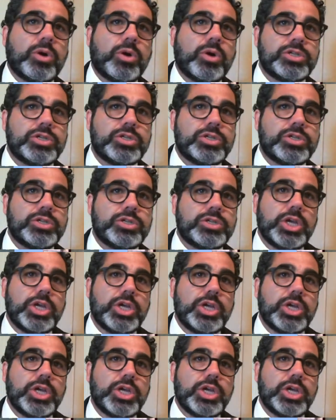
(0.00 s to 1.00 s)
in order
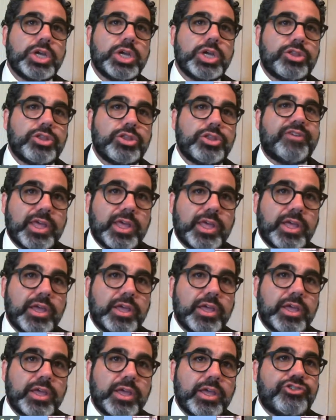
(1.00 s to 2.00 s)
to advance
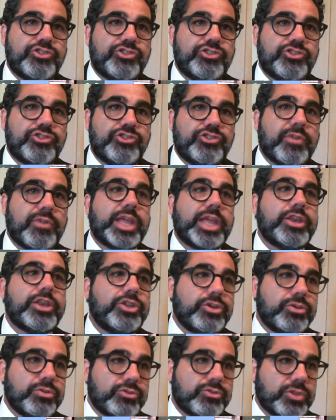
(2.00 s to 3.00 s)
the agenda of
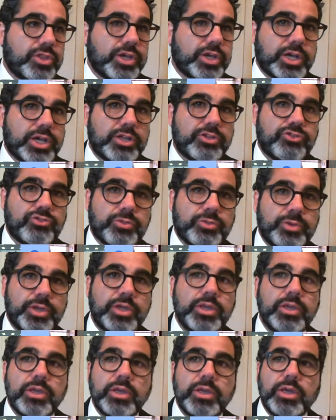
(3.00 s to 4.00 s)
land use in the
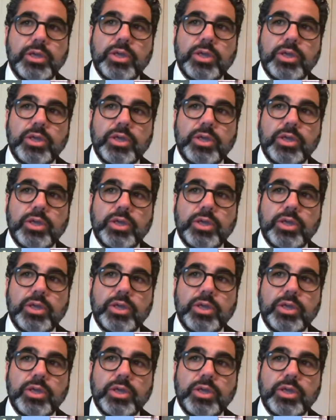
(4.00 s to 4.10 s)
country